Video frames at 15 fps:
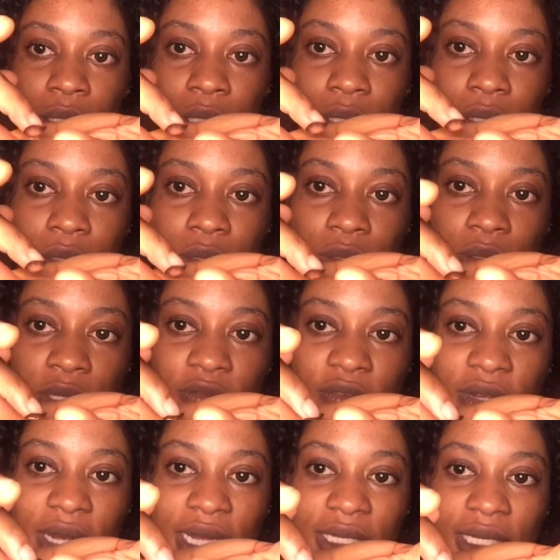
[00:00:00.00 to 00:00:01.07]
I don't know if you
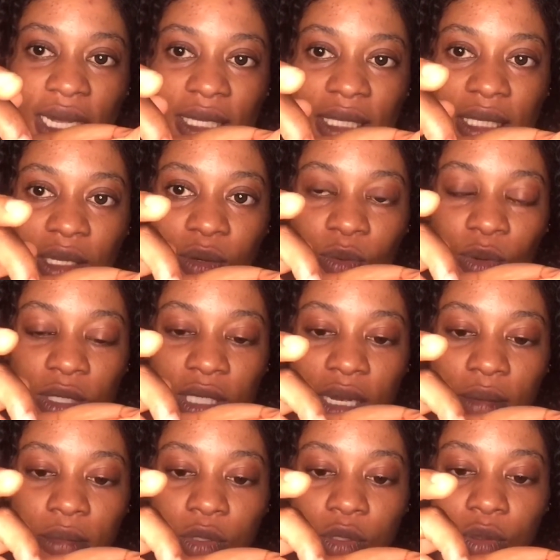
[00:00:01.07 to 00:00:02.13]
guys are seeing what
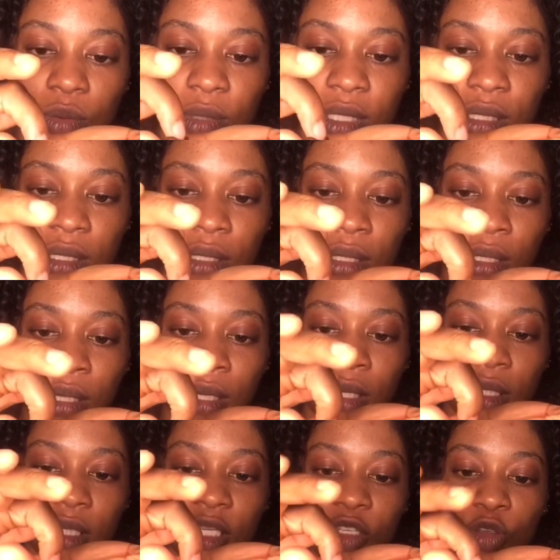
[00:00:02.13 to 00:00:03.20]
I'm doing.
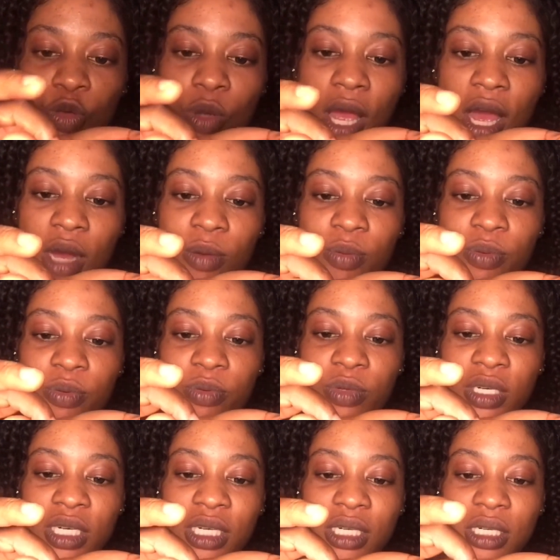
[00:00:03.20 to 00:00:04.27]
This will help
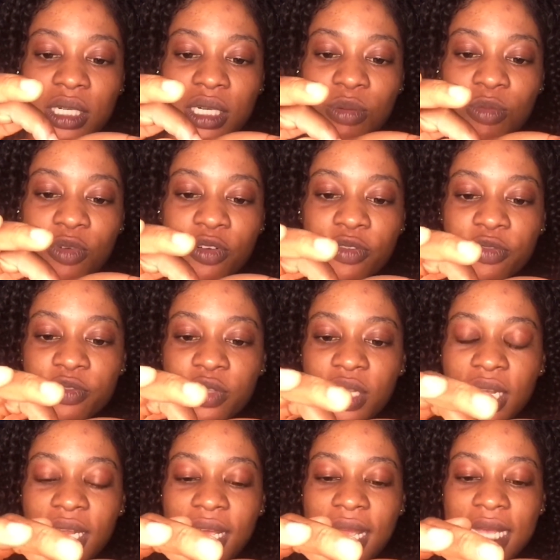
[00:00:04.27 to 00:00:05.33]
remove the
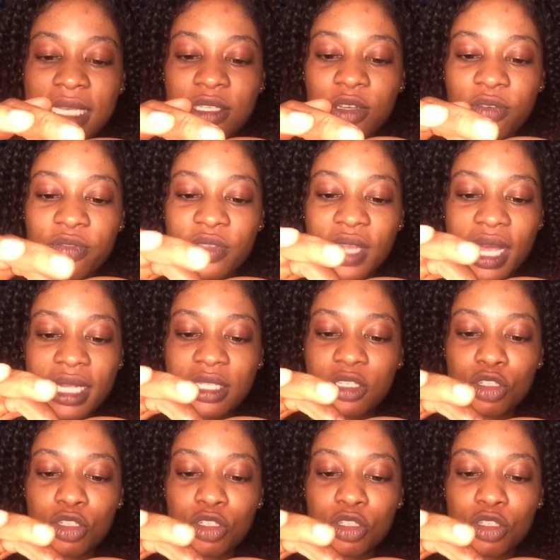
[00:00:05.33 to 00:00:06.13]
layers of dirt.